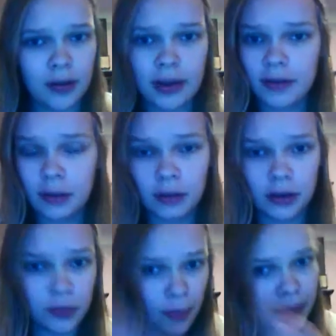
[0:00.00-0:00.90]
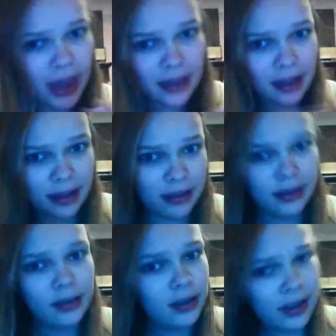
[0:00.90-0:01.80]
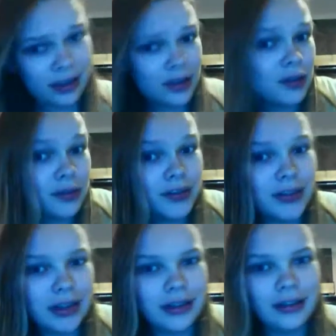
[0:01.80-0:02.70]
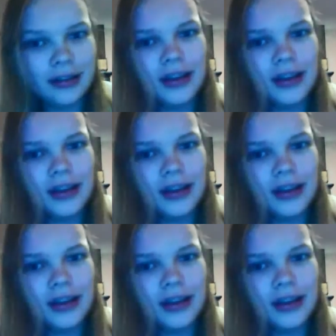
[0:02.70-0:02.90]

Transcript: and if you want to swap that, that's cool. And